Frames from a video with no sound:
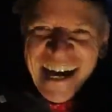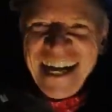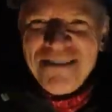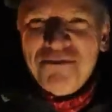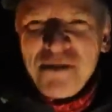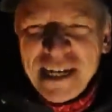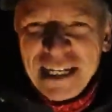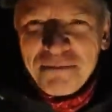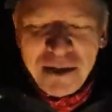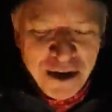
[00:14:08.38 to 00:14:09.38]
And I'm
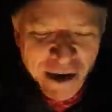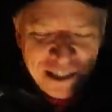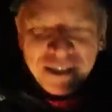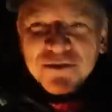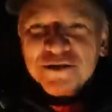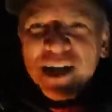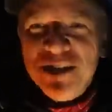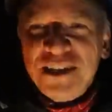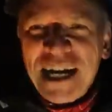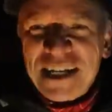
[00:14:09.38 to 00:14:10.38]
drinking beer. I should
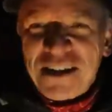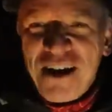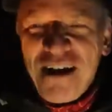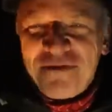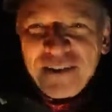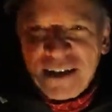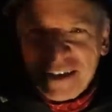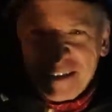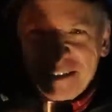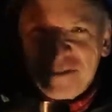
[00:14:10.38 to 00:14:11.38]
have had a
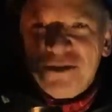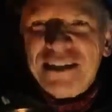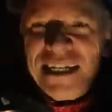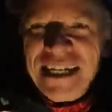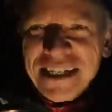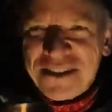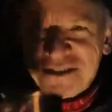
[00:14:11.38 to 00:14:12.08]
coffee or a tea